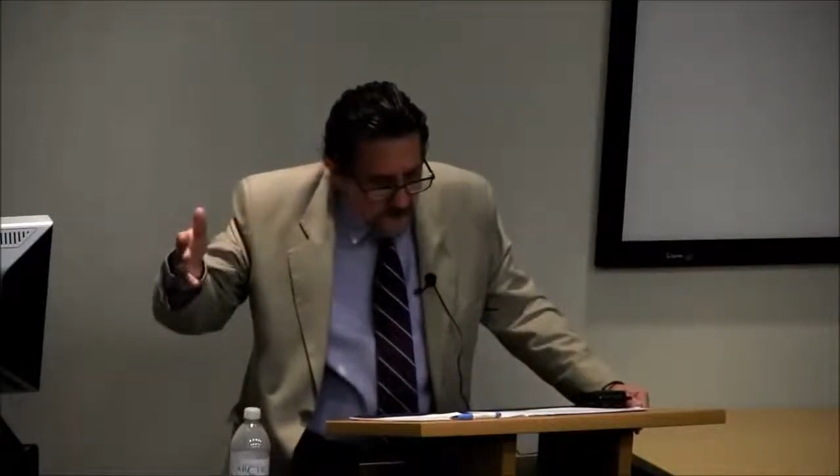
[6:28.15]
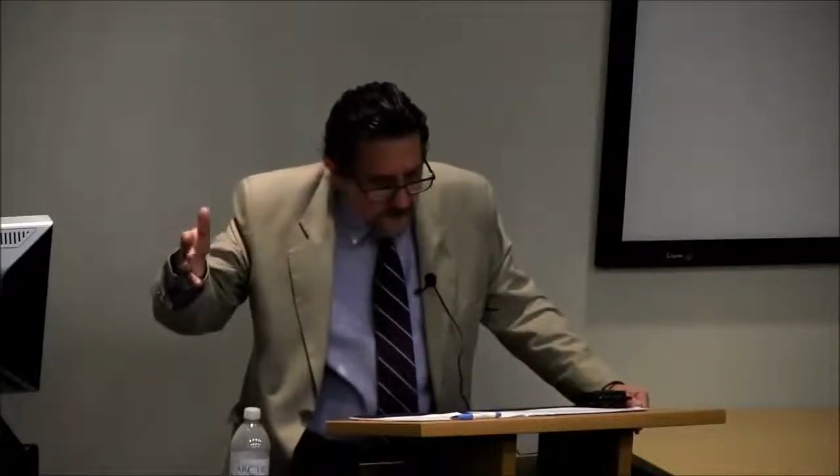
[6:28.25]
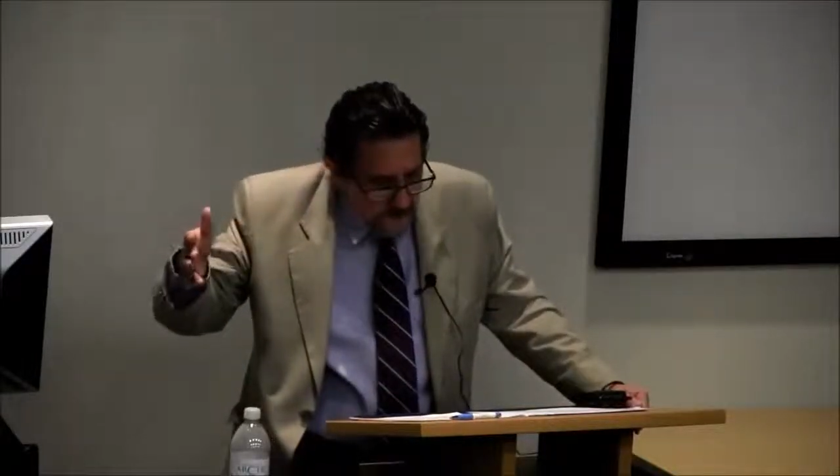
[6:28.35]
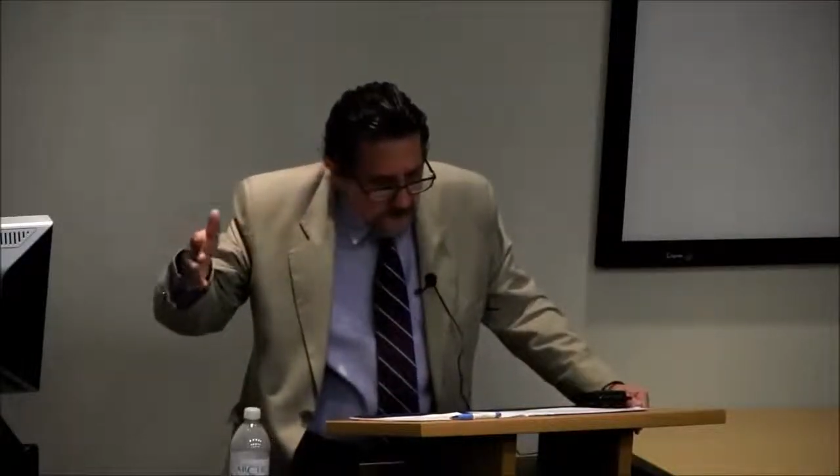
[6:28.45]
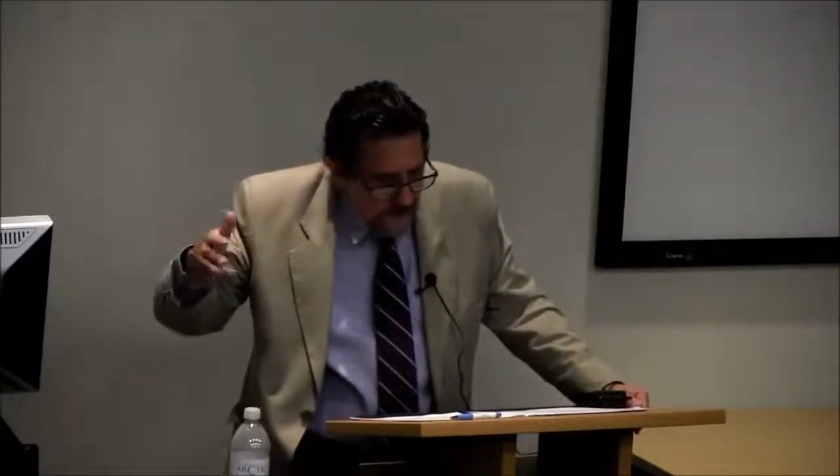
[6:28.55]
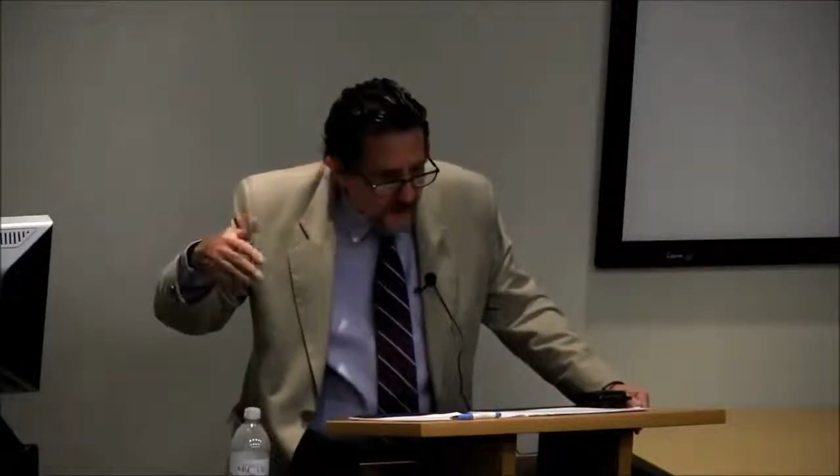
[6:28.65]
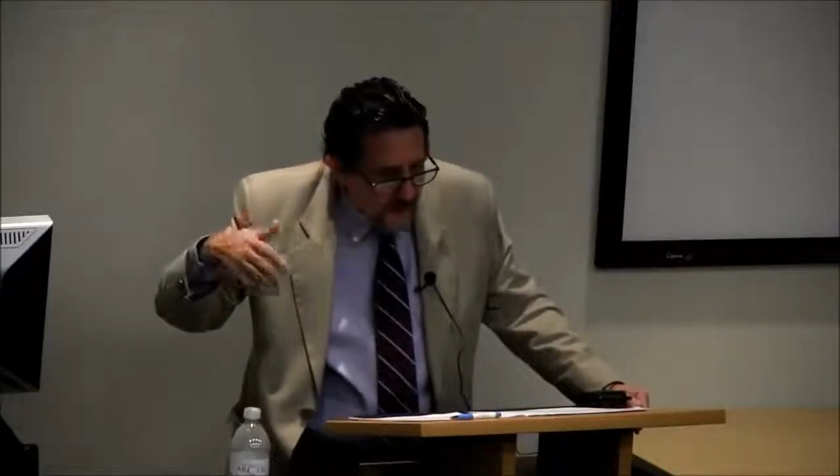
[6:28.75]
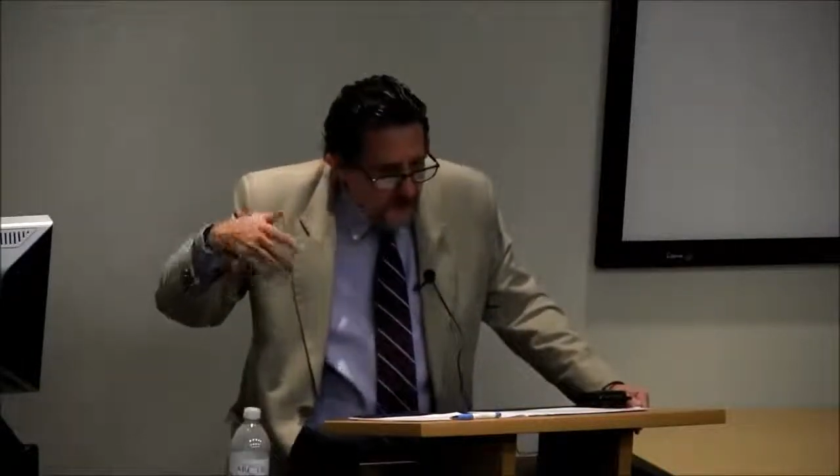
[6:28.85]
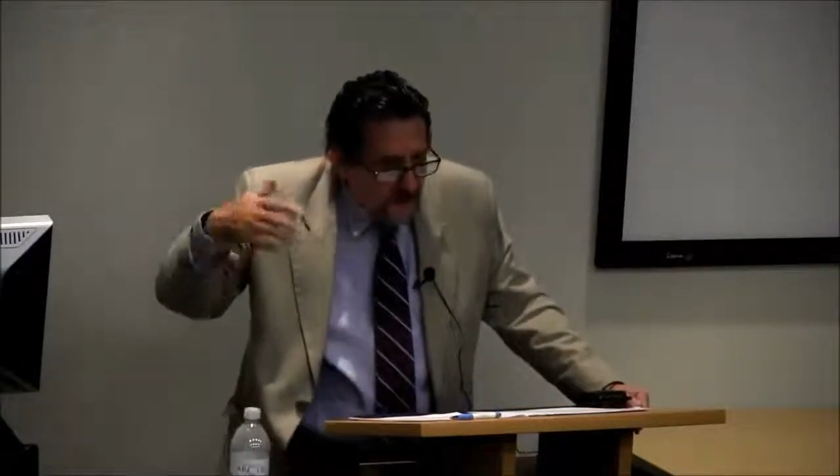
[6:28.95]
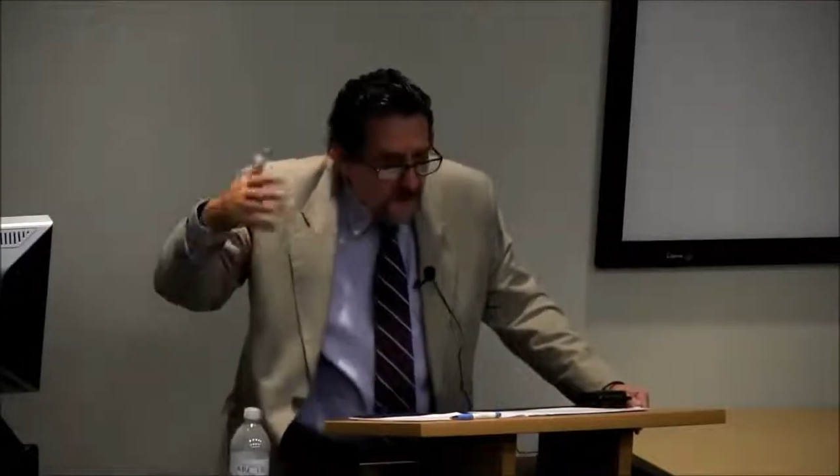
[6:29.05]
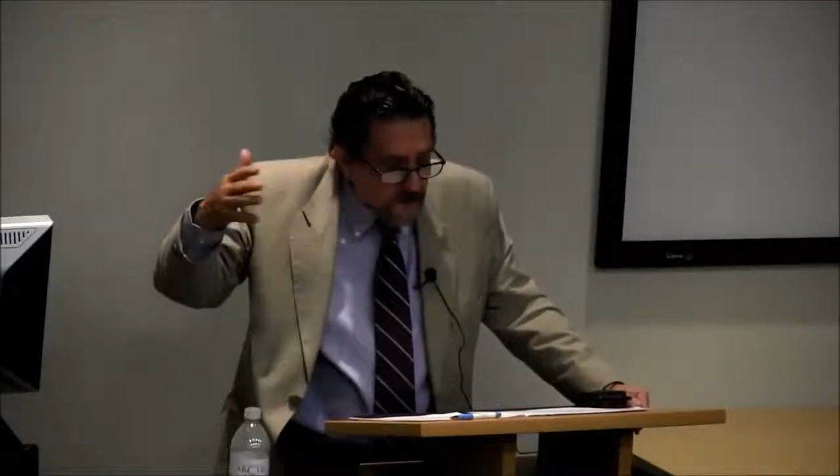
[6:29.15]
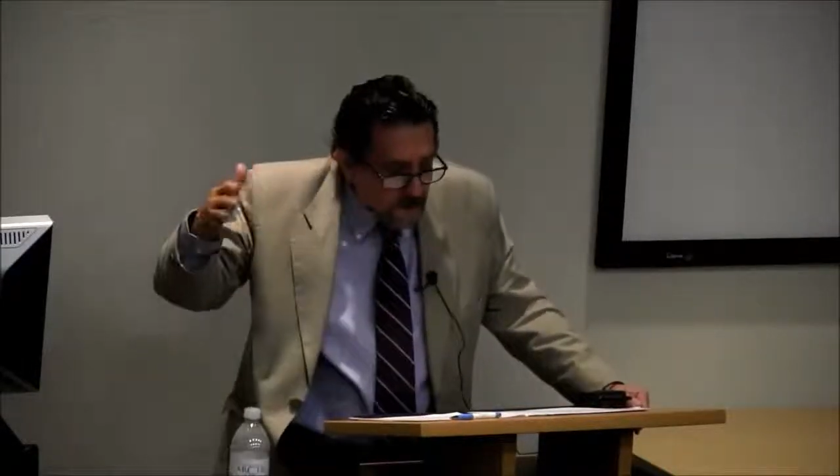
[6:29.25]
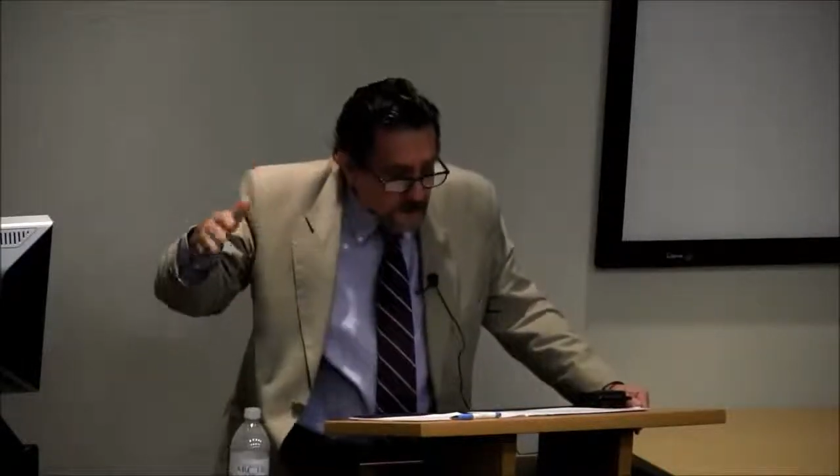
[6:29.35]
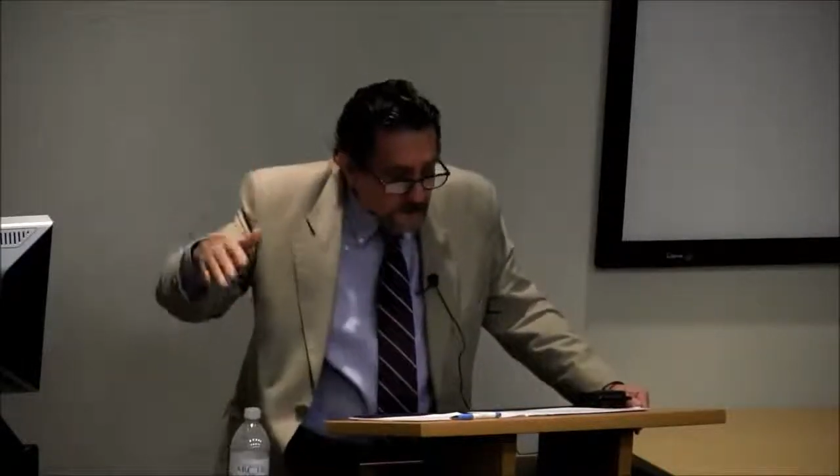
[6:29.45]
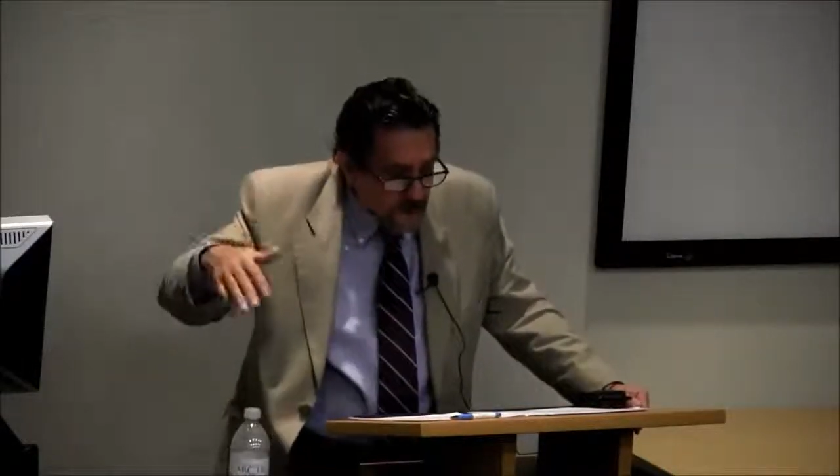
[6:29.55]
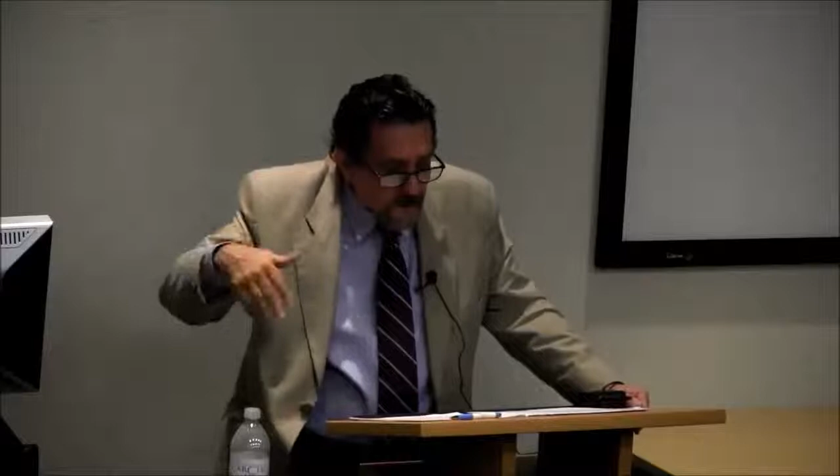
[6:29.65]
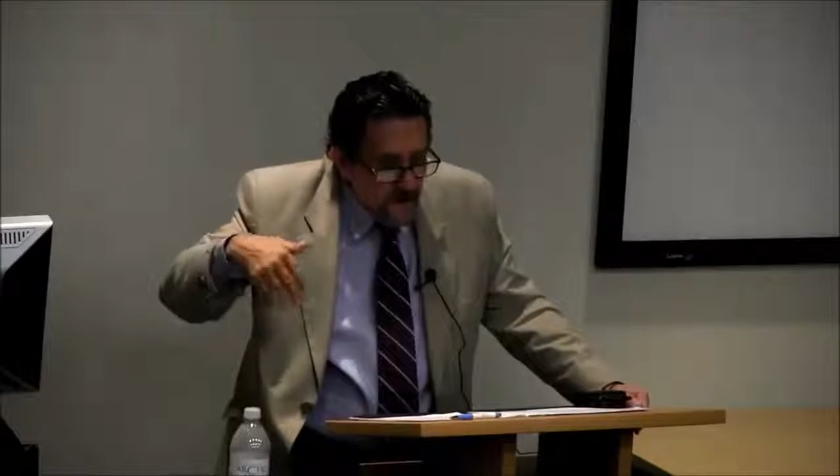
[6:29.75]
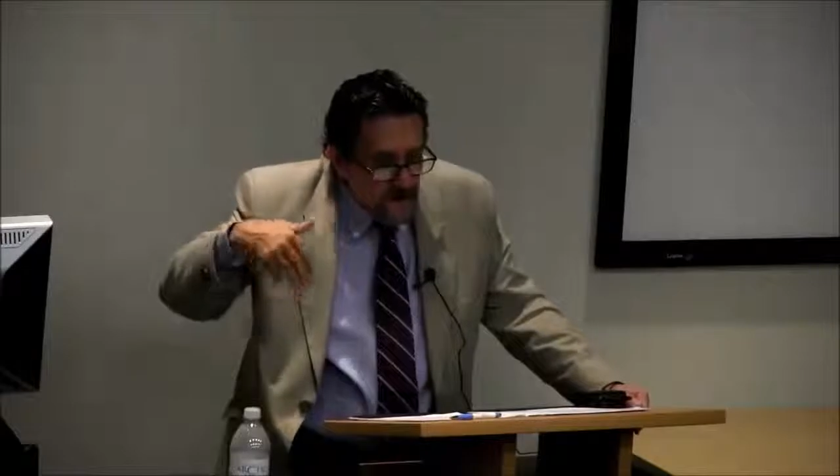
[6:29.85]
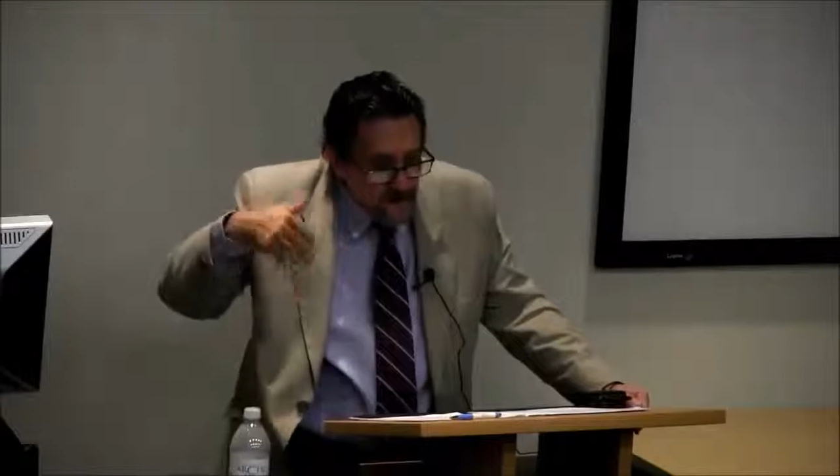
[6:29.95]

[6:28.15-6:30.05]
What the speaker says: Cavides an anti-European